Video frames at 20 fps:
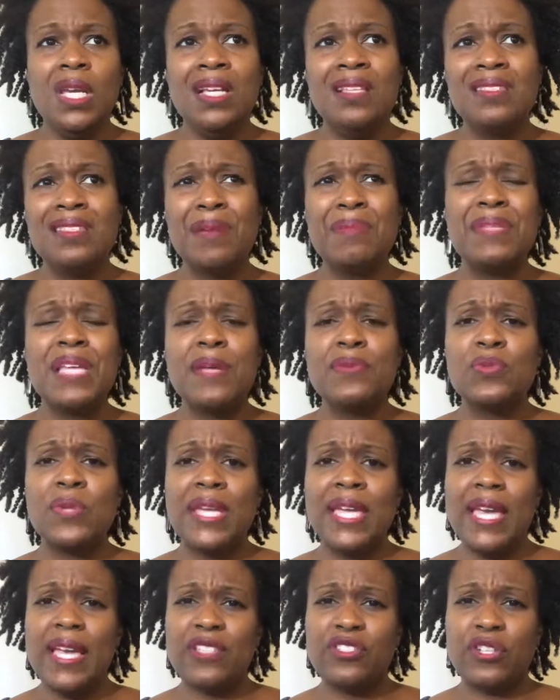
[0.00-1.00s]
sometimes when
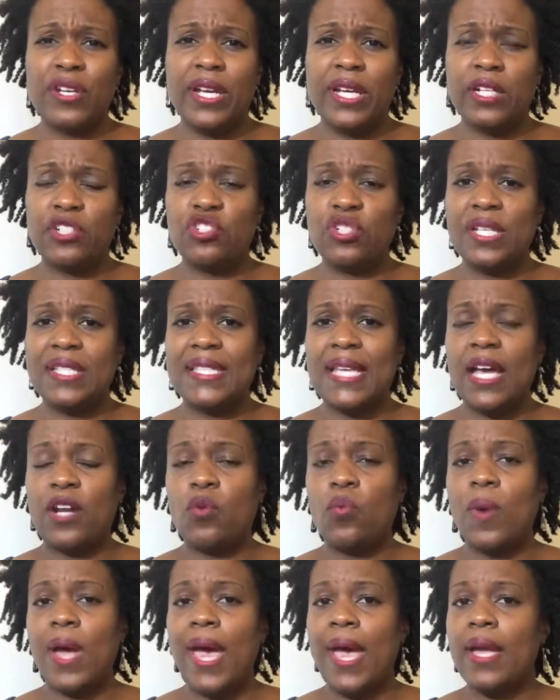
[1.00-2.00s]
Cancer energy is out
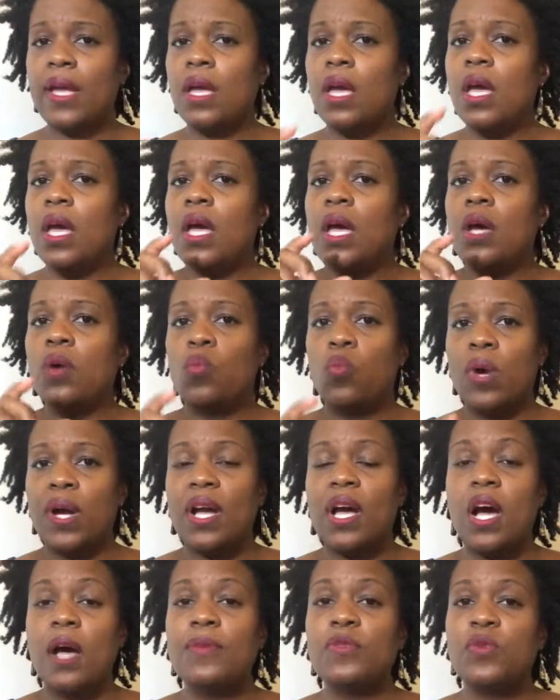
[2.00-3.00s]
of whack, what
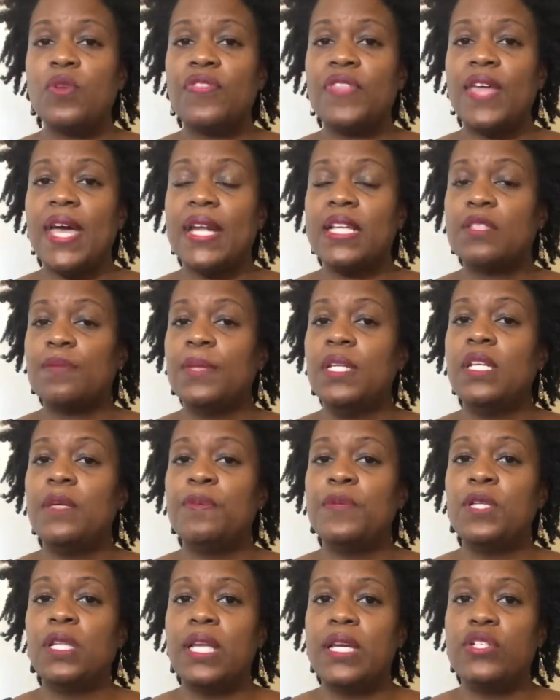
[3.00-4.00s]
comes with that is
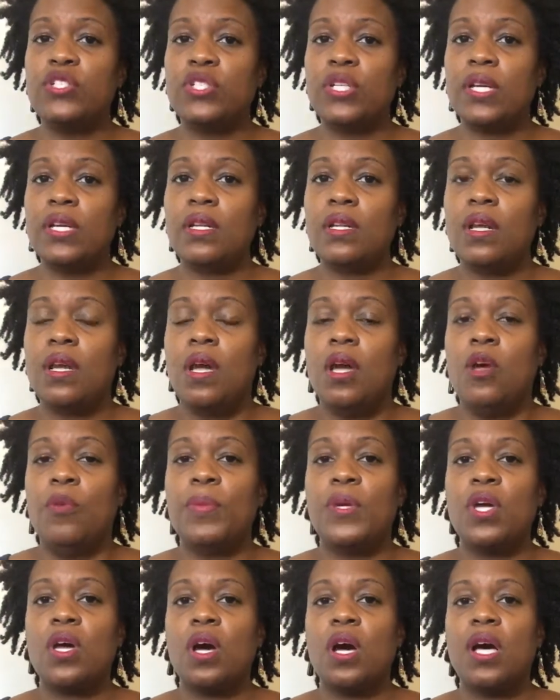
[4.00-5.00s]
manipulation,
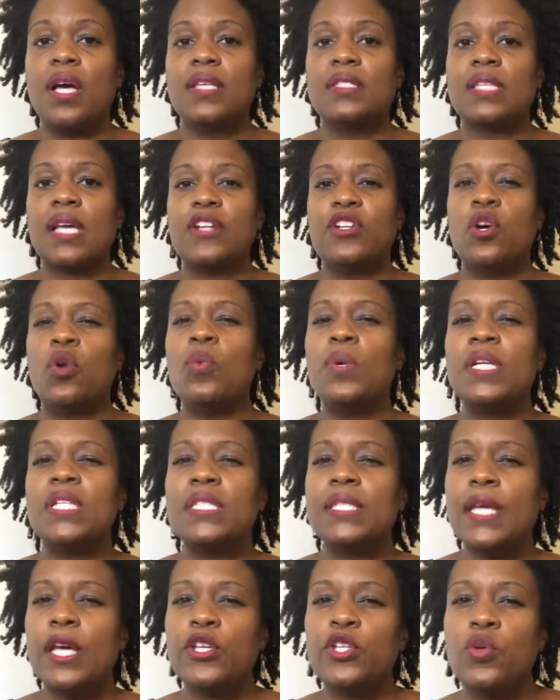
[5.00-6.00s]
because I don't want to
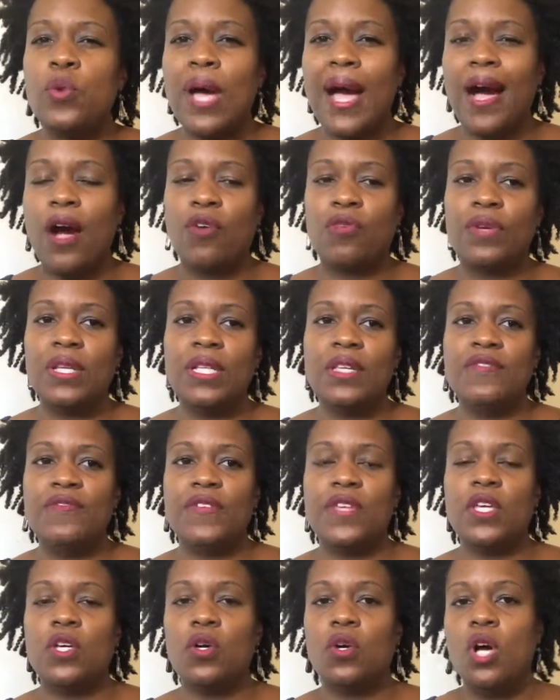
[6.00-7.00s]
tell you how I really
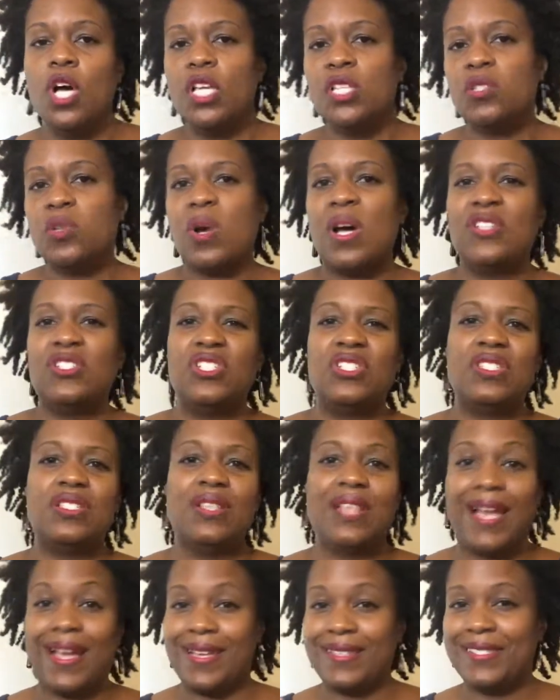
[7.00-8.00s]
feel. So I'll just,
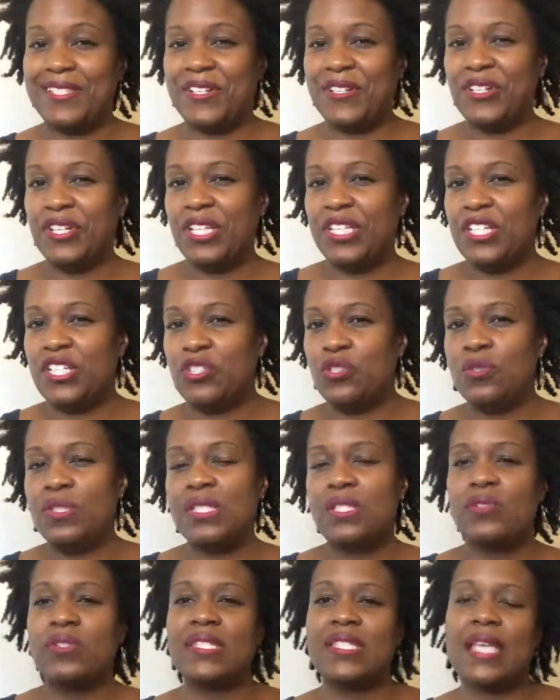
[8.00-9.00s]
like I said earlier, do
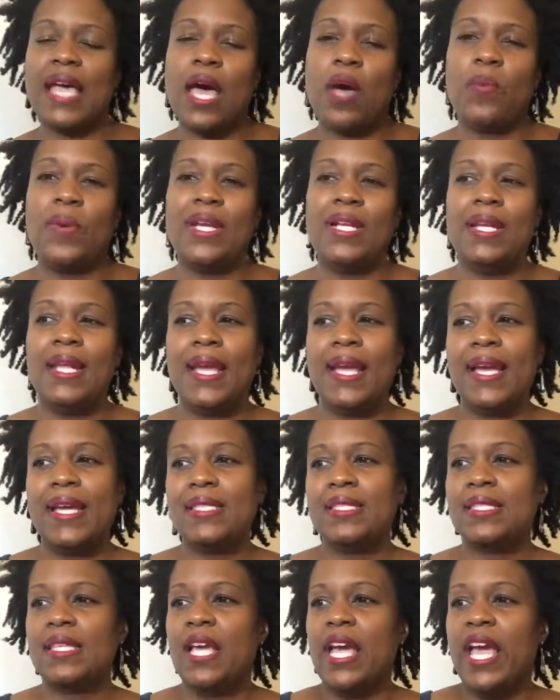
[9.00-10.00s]
this little sideways
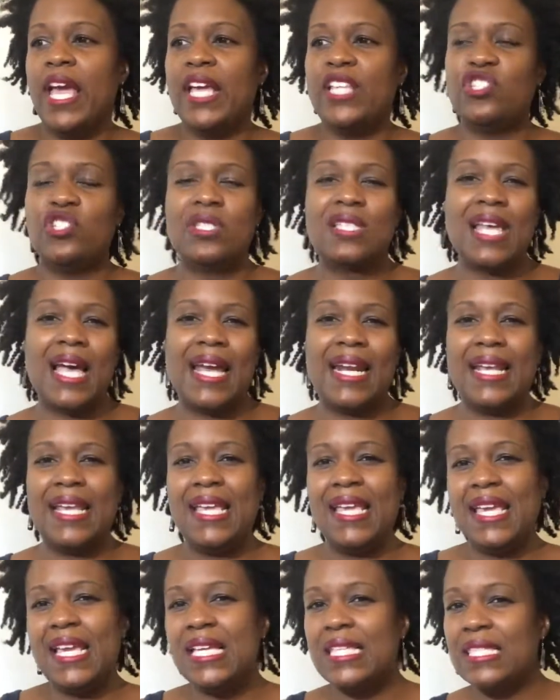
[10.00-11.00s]
dance and just kind of
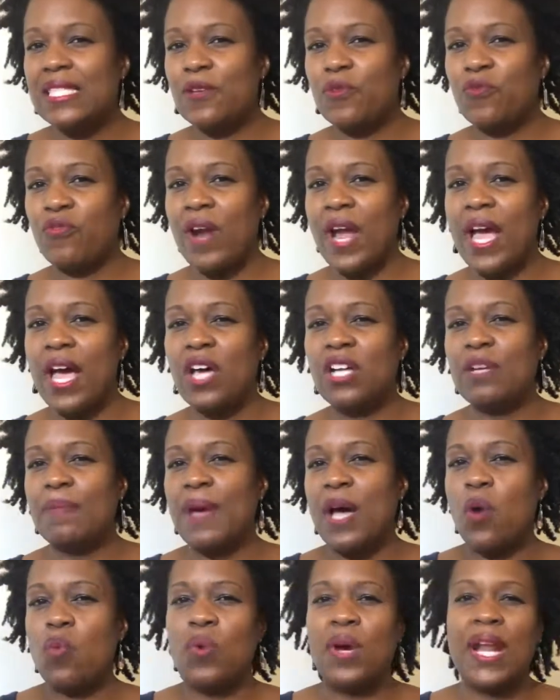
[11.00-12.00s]
hint around
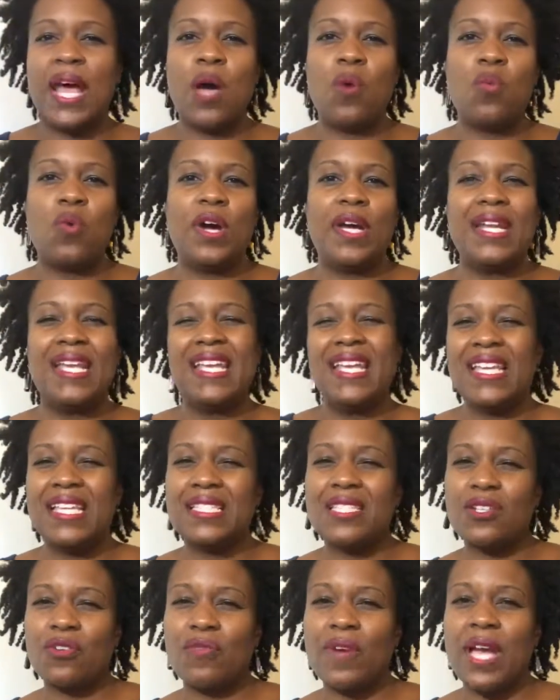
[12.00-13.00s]
about what I want,
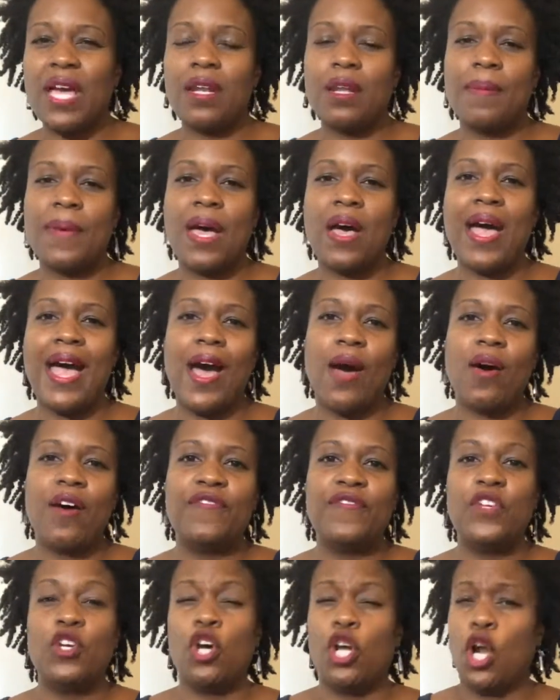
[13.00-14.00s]
hint around about how I
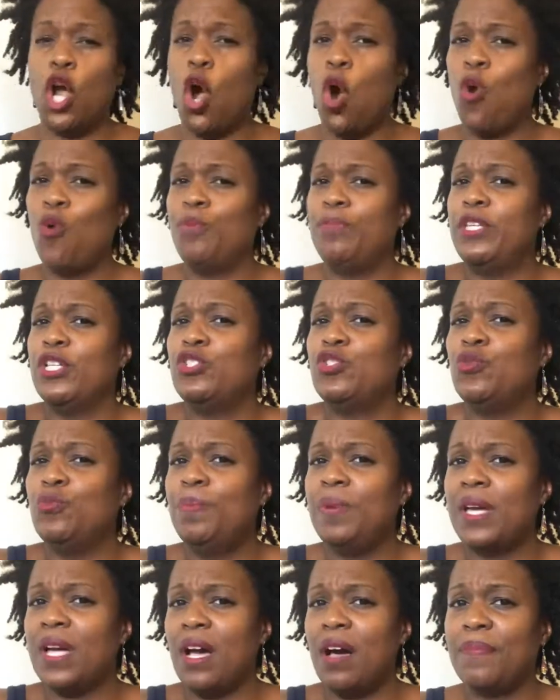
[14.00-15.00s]
feel, and hope that you
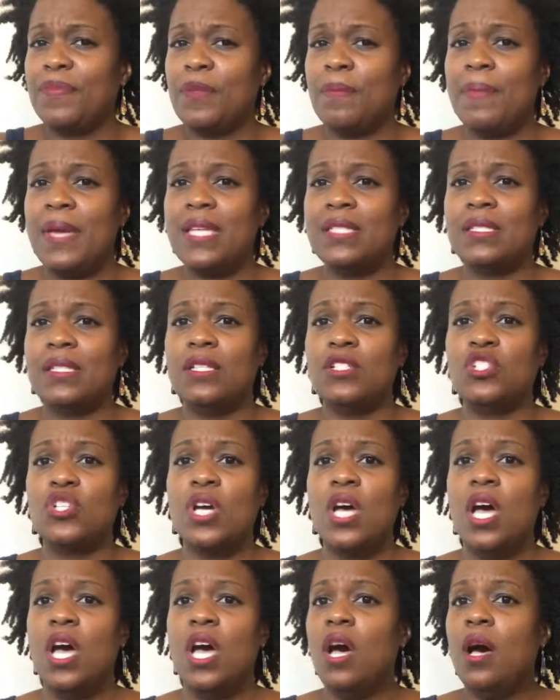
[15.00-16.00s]
pick up the message.
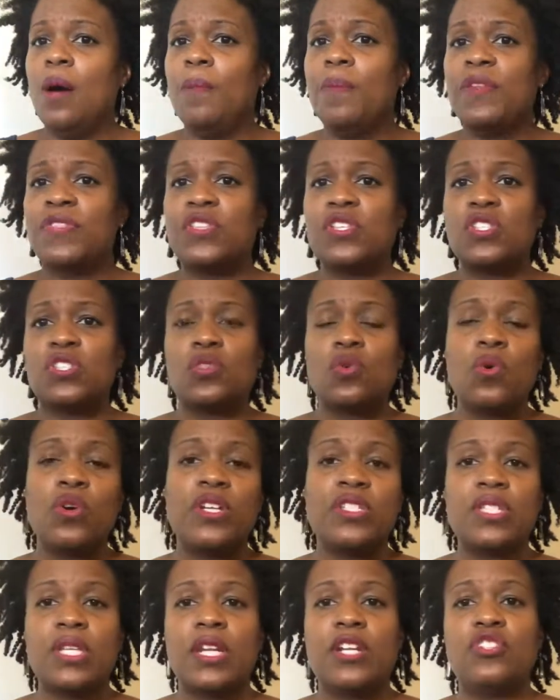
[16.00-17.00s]
But the
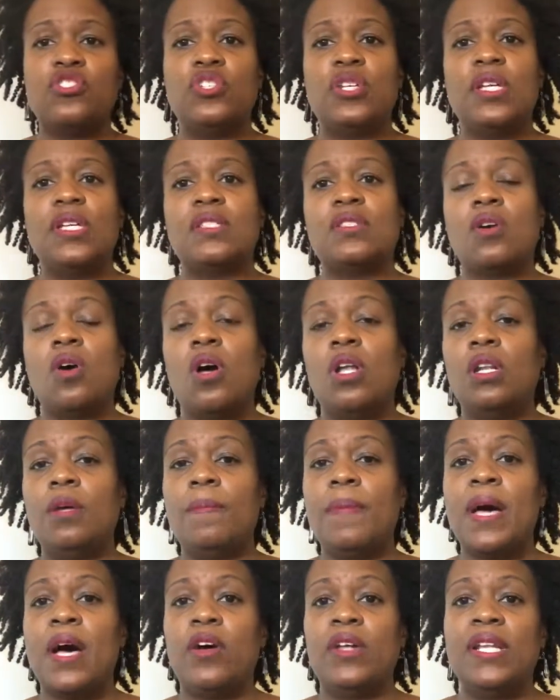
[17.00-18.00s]
Swords energy is all
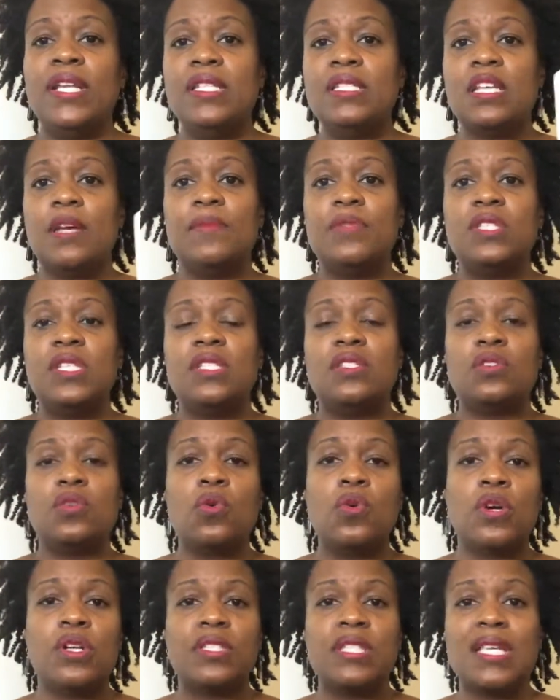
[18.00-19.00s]
about, anytime you see
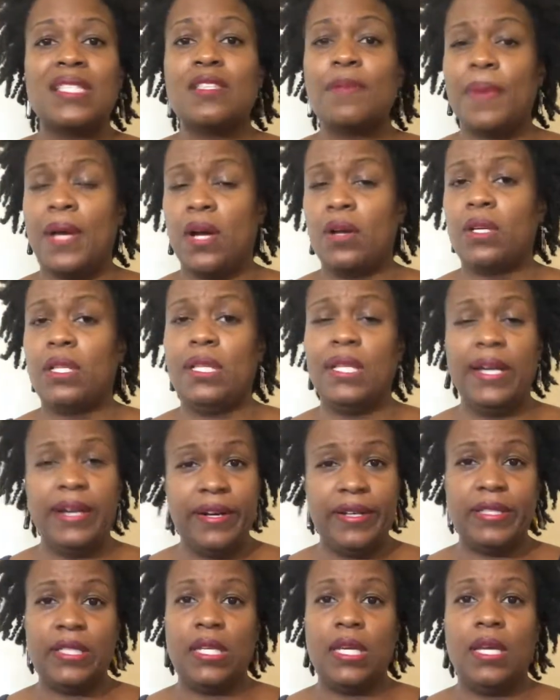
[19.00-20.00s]
swords, that's about
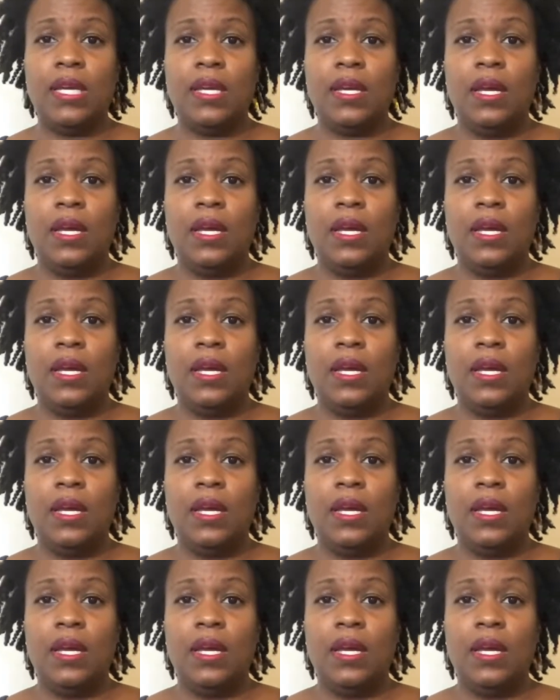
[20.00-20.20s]
clarity.